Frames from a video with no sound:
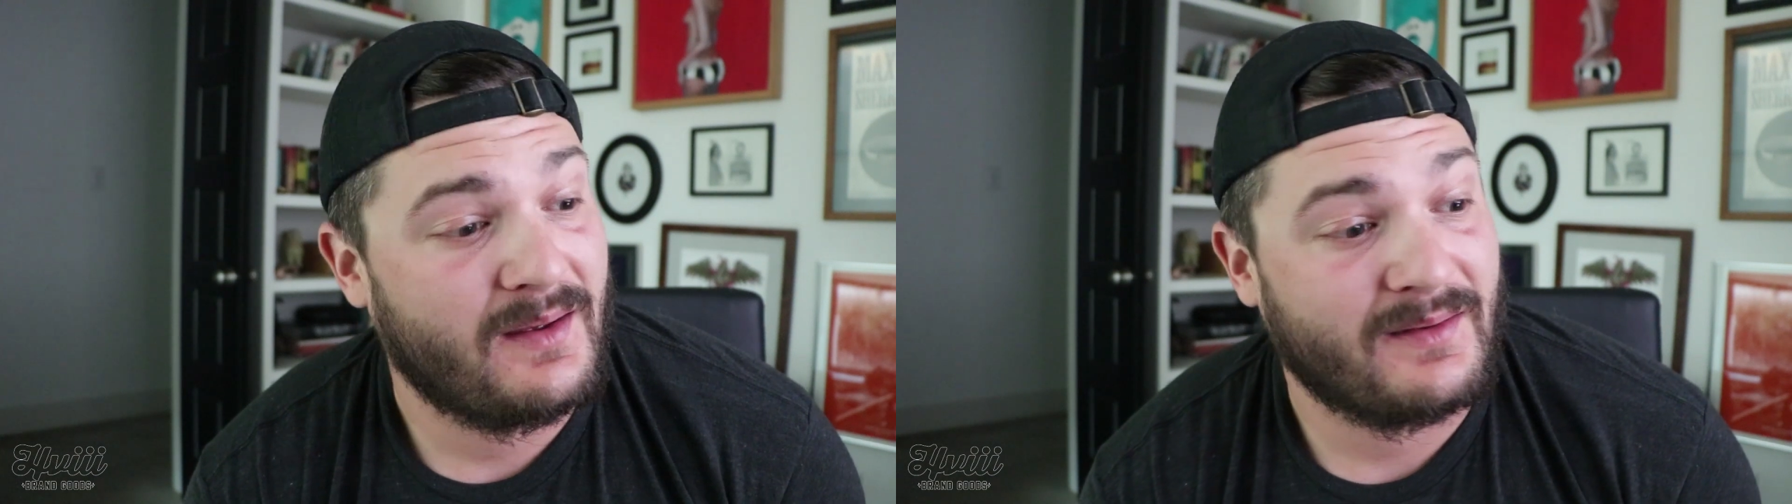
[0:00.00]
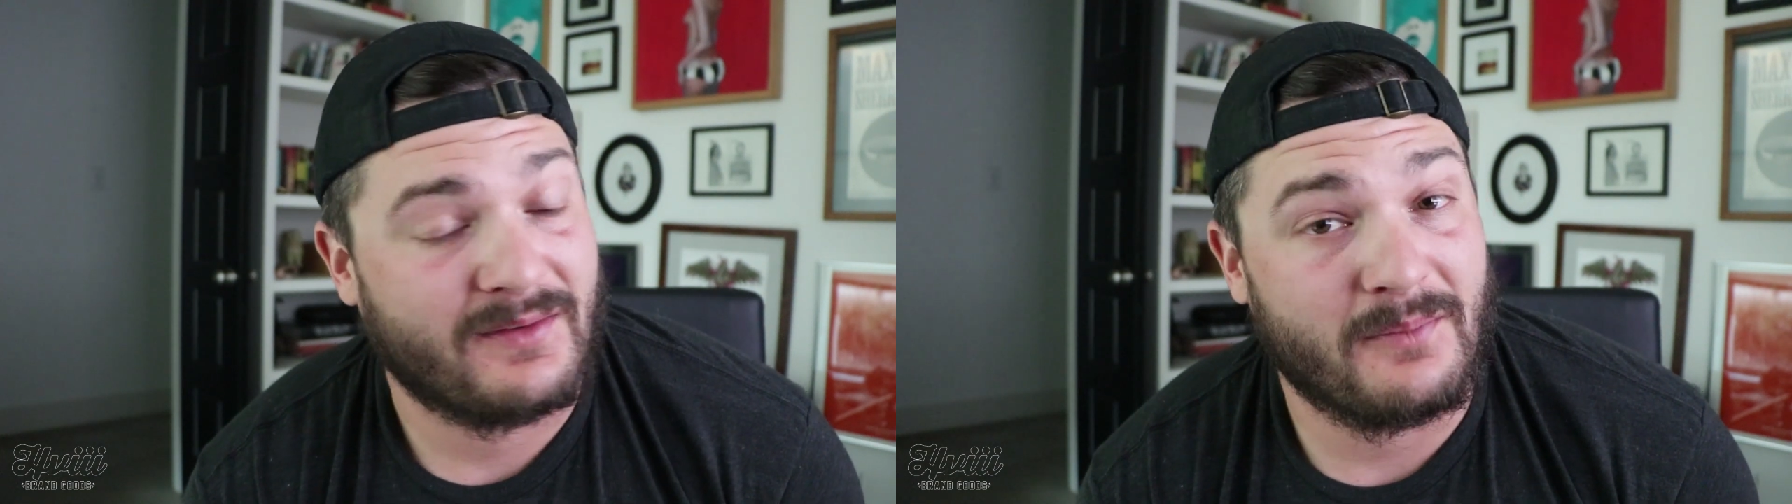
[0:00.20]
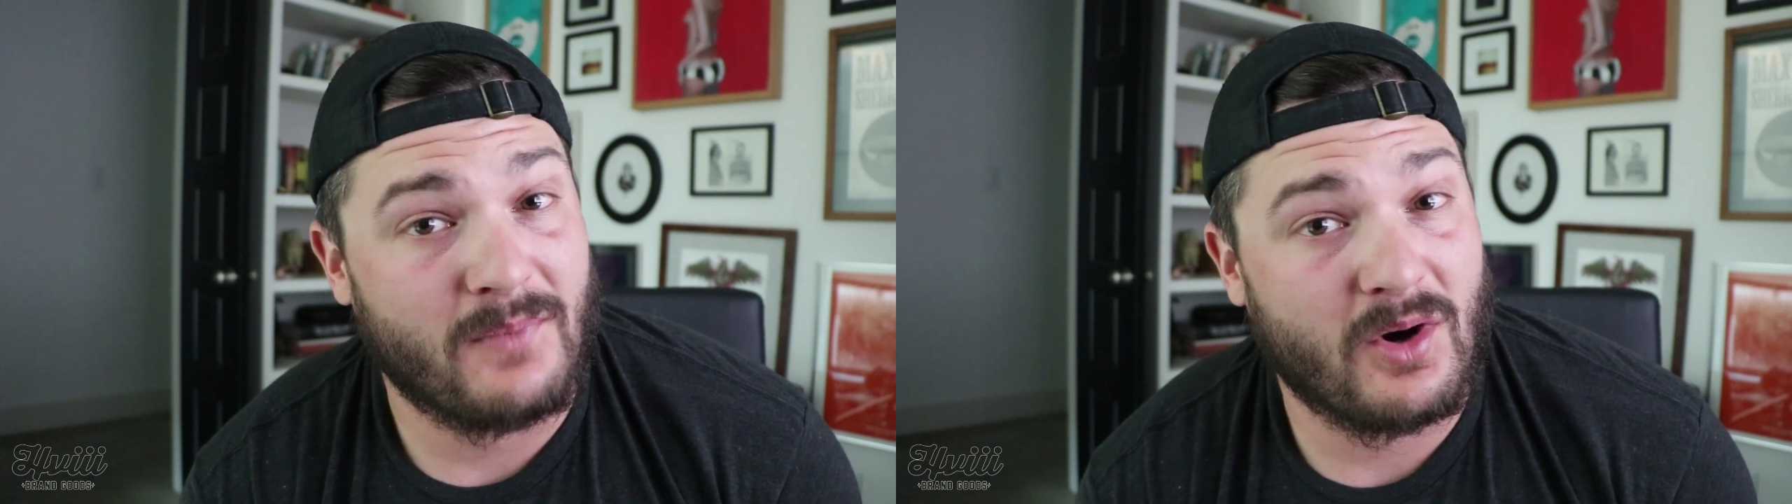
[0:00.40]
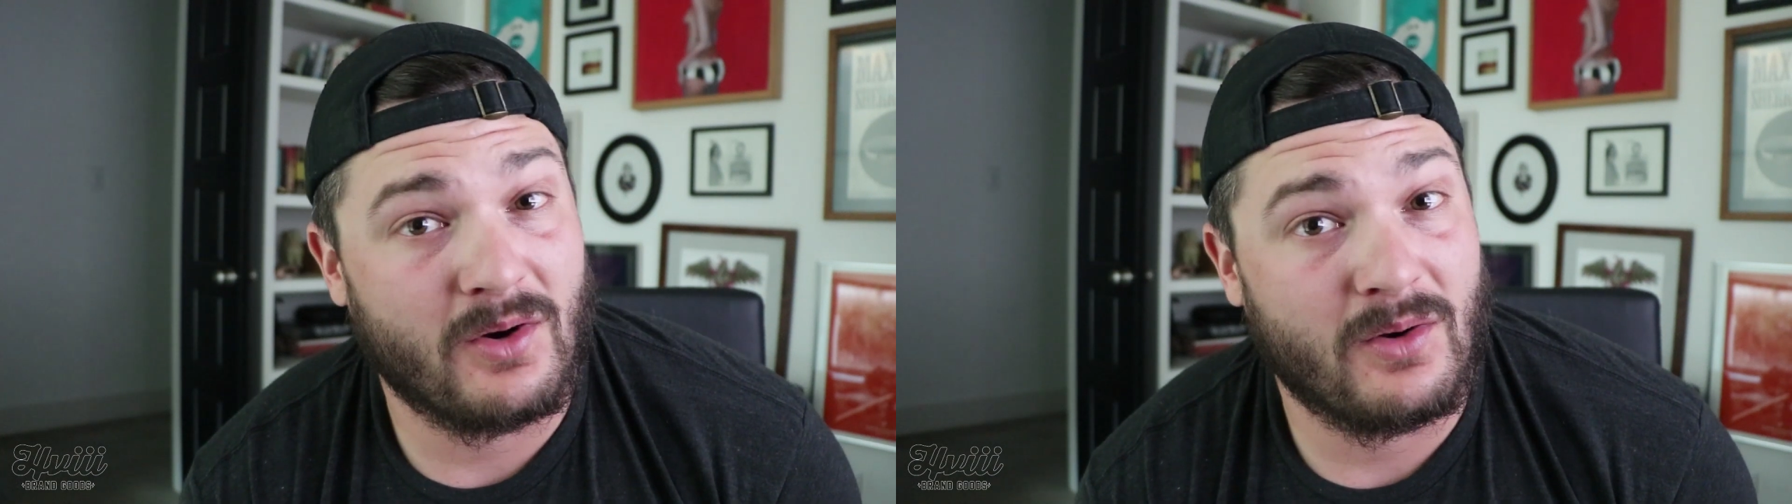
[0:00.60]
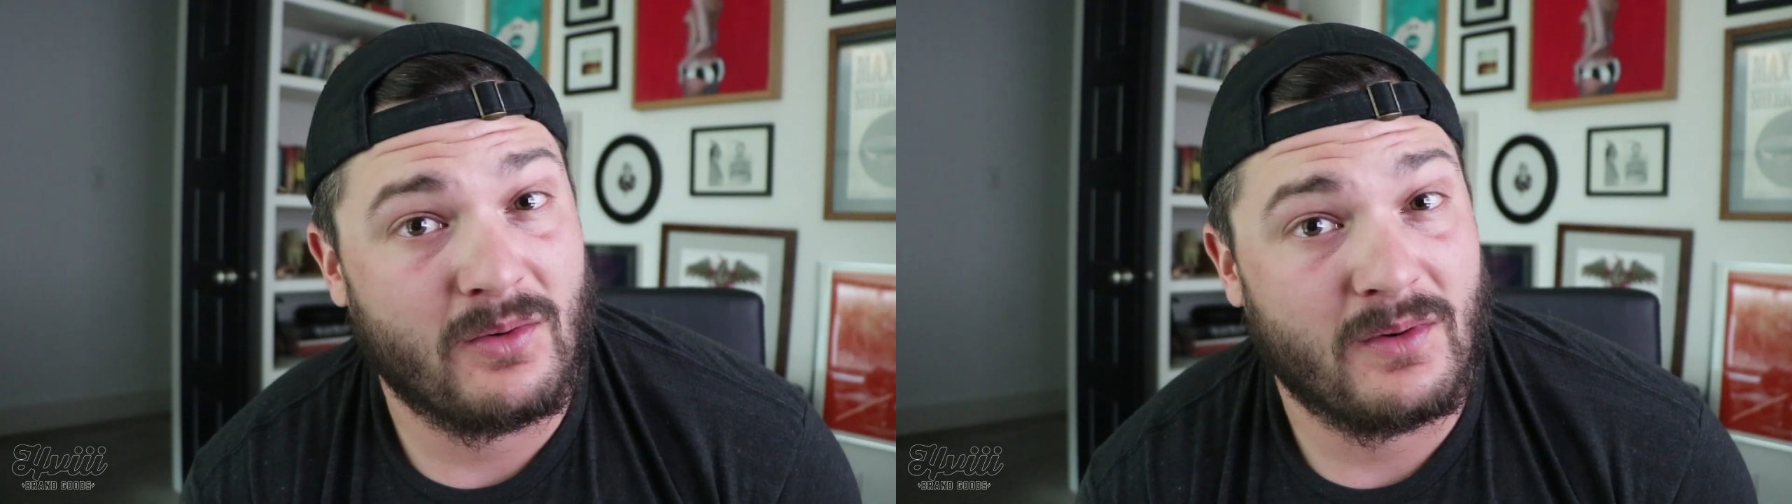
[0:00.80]
Because
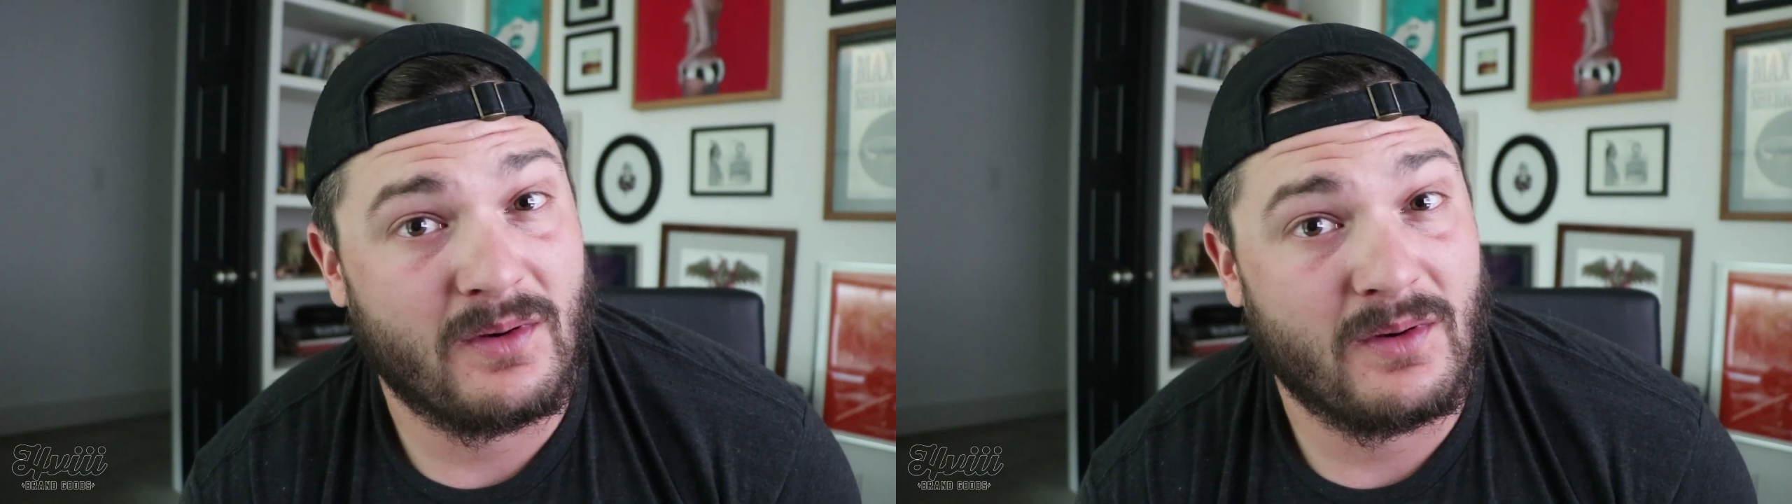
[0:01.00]
tomorrow